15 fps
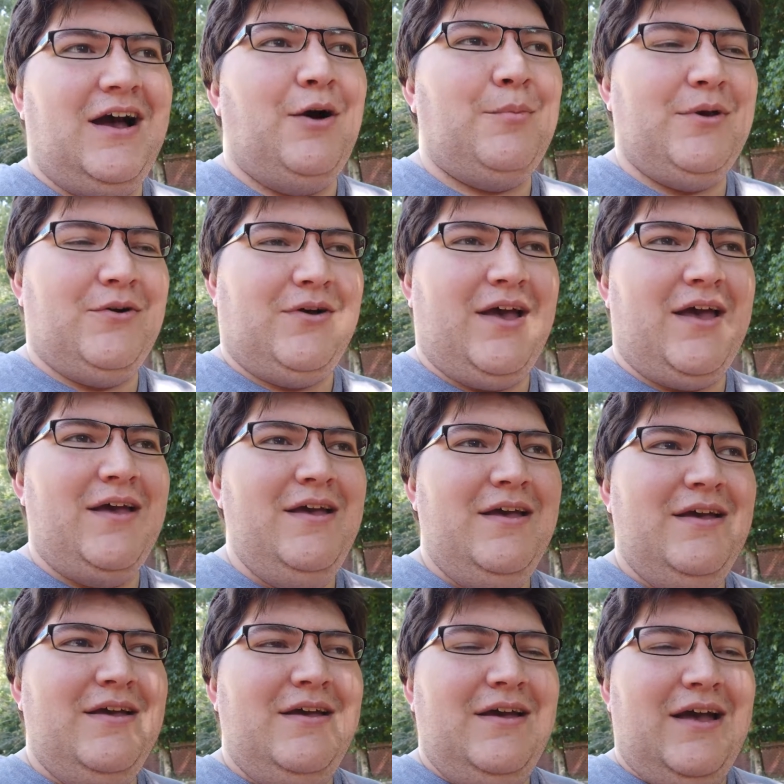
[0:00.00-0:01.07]
I'll be okay.
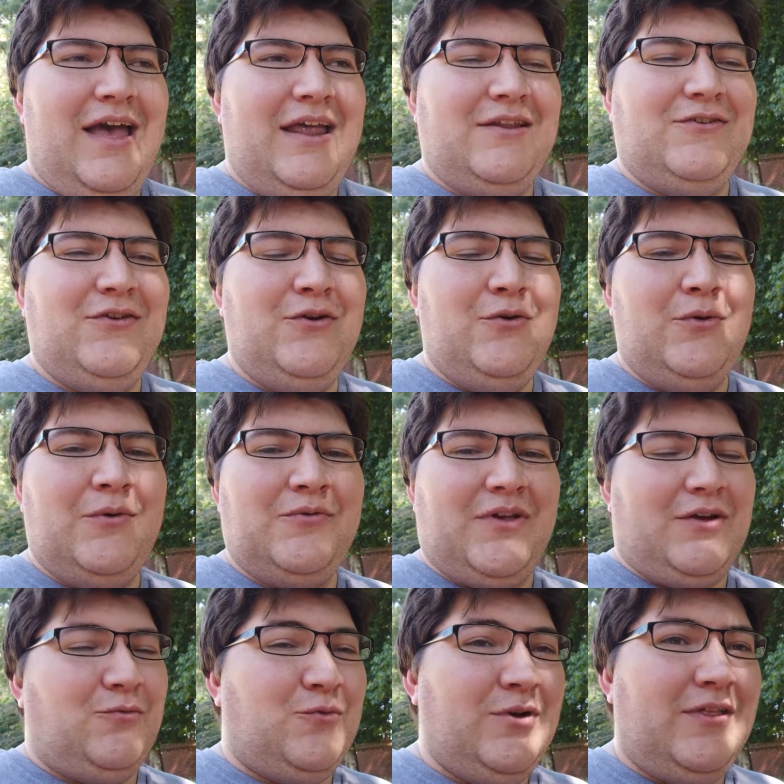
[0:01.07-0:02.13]
And two, it was
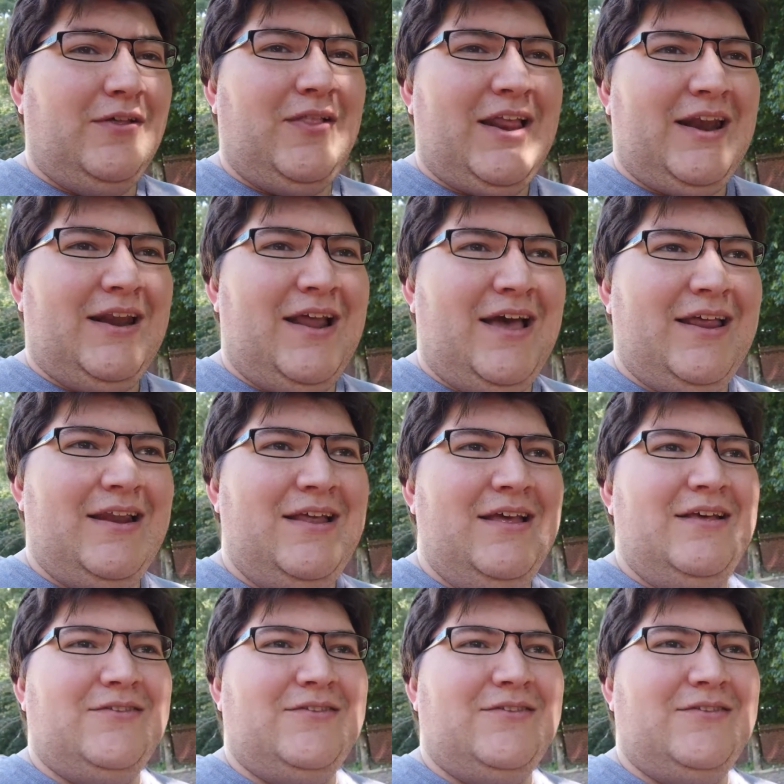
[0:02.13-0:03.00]
like really late at night.